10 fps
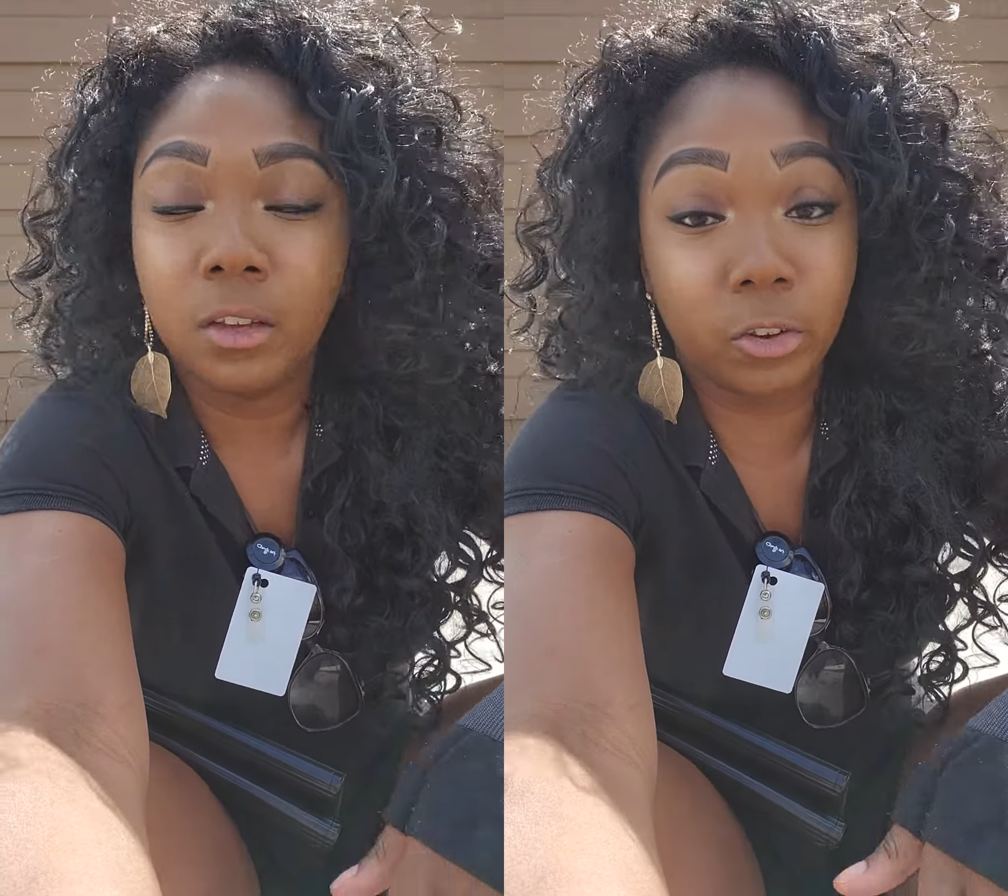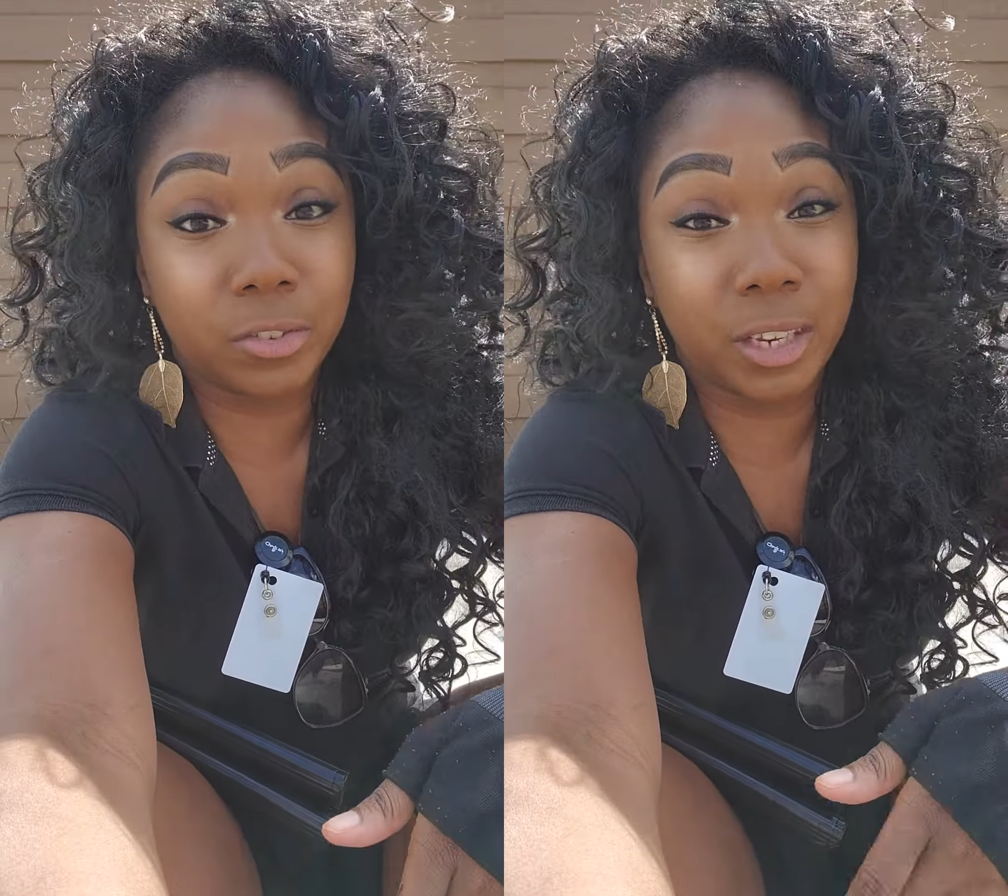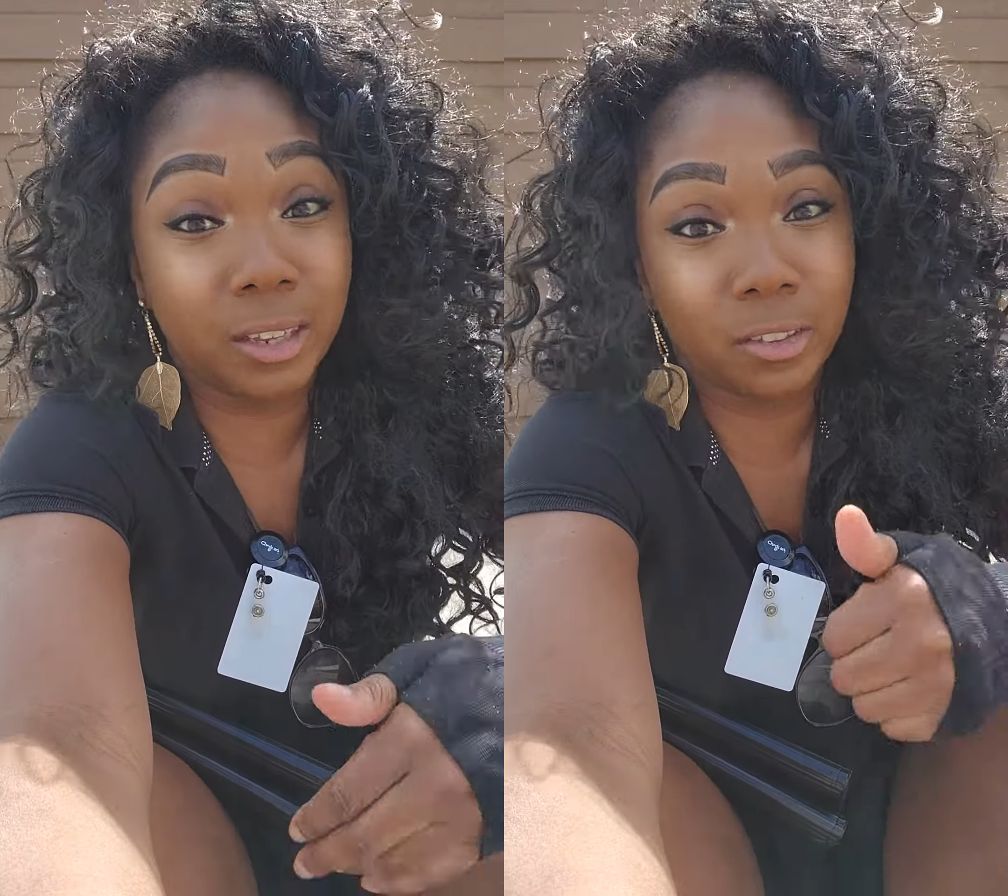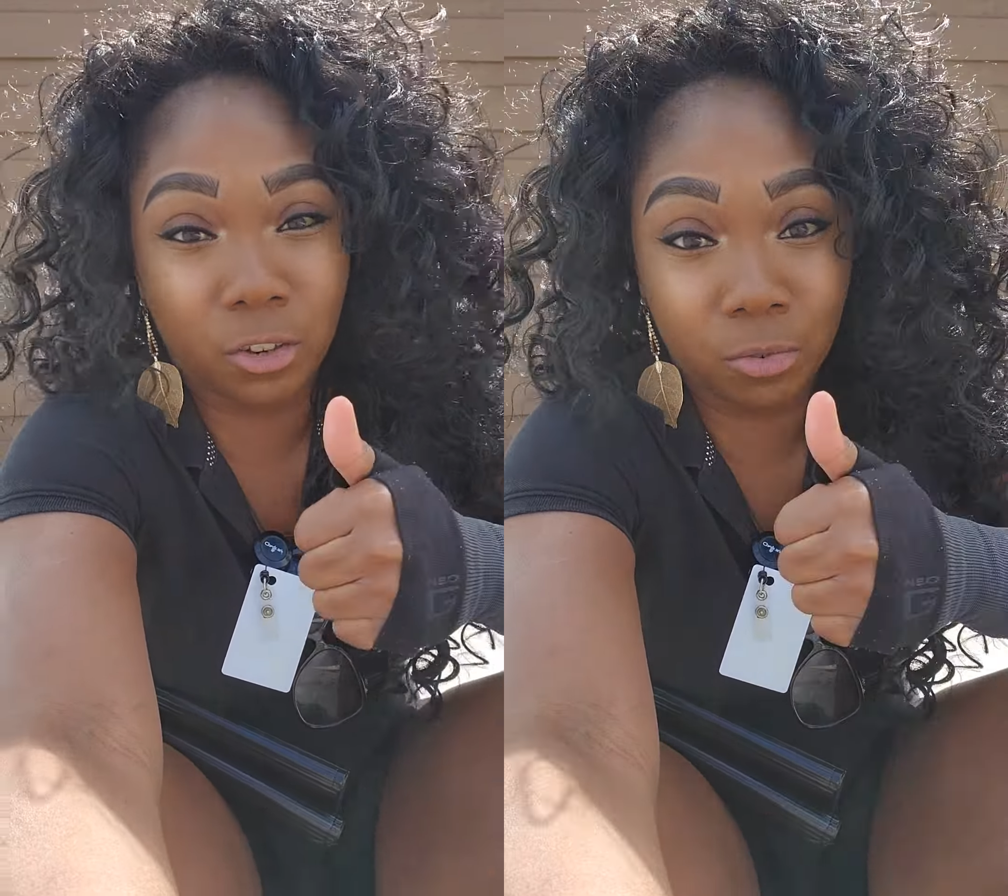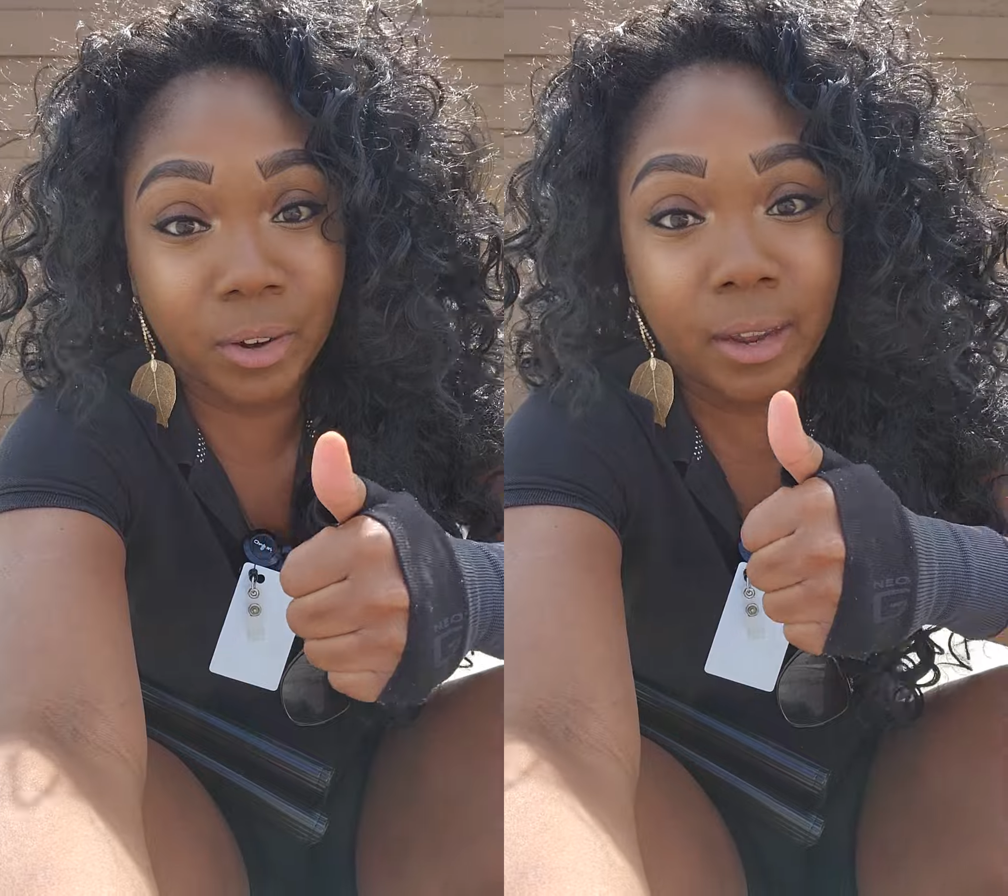you're setting the
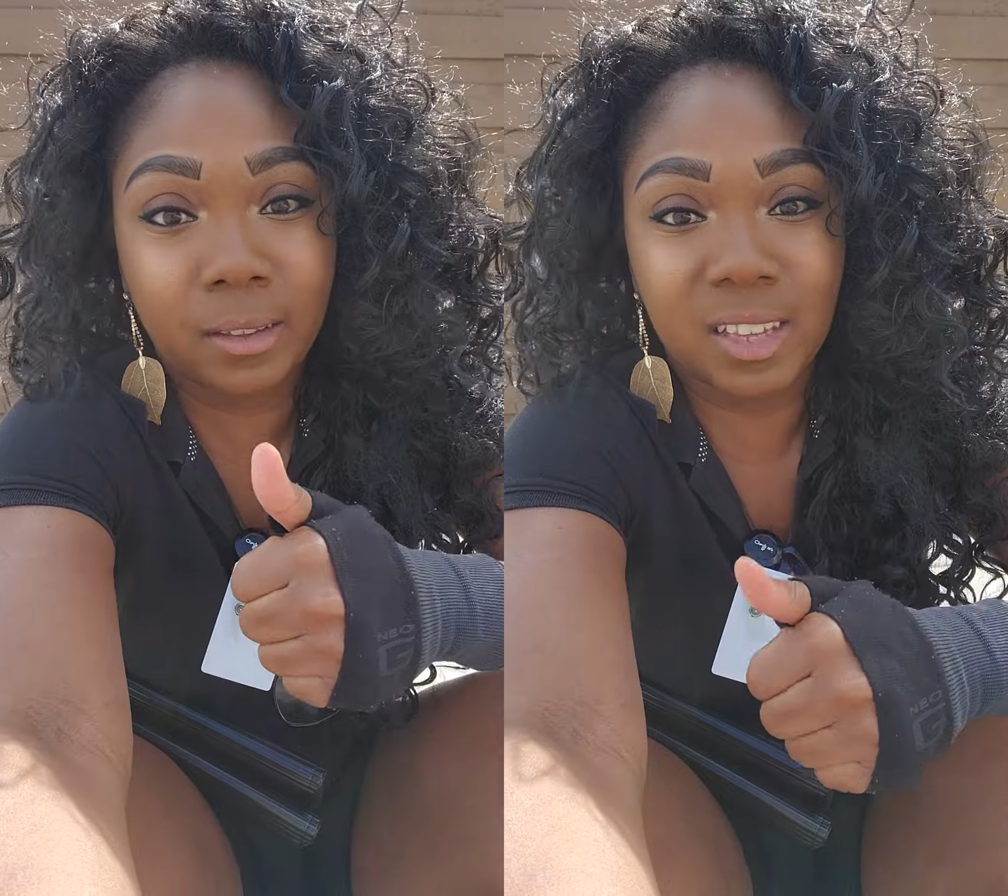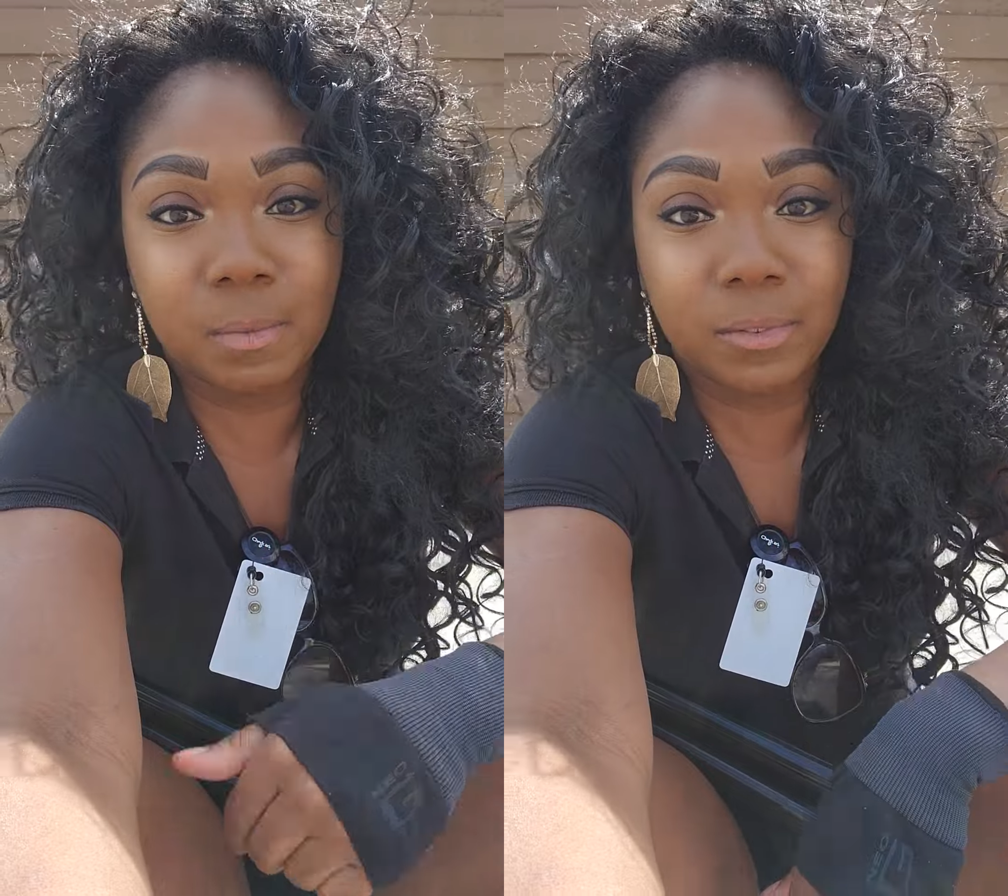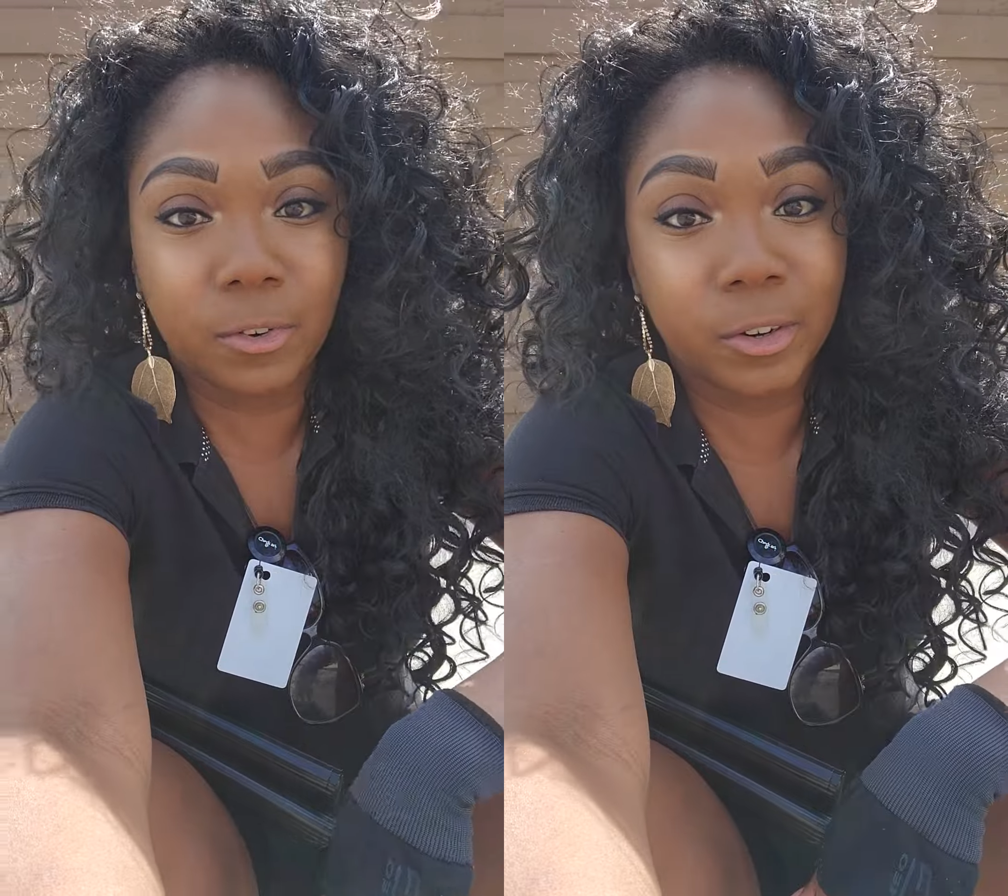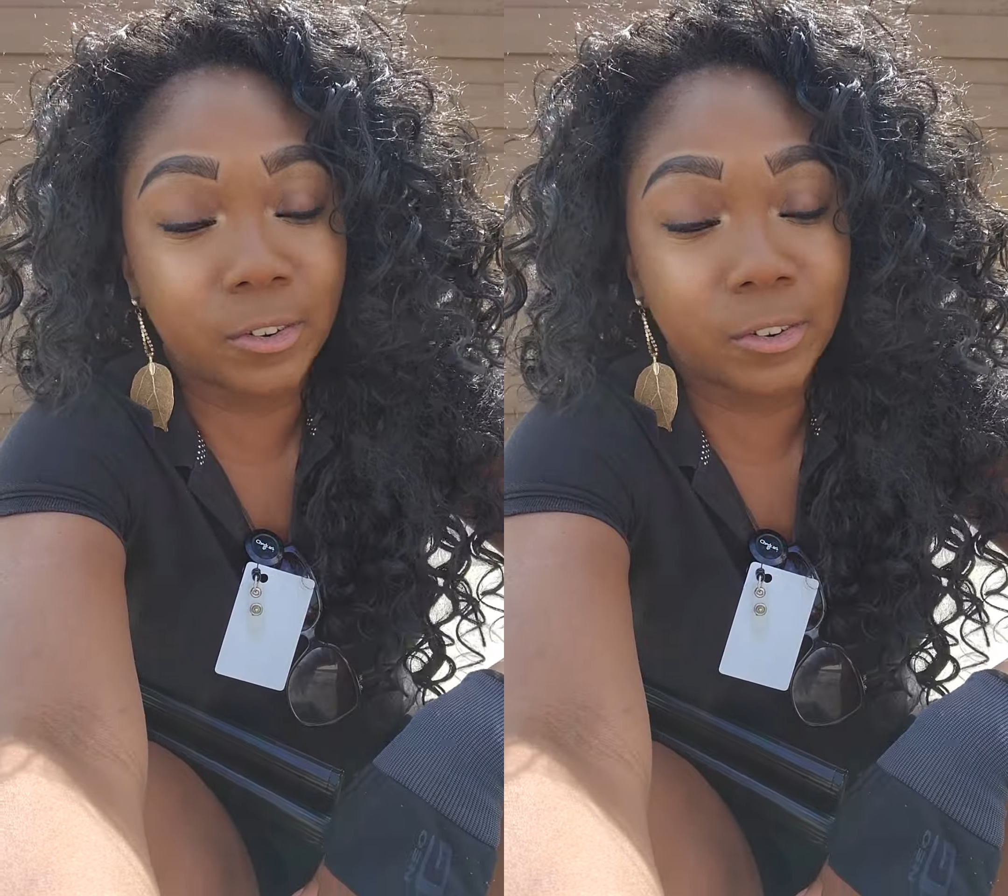great example for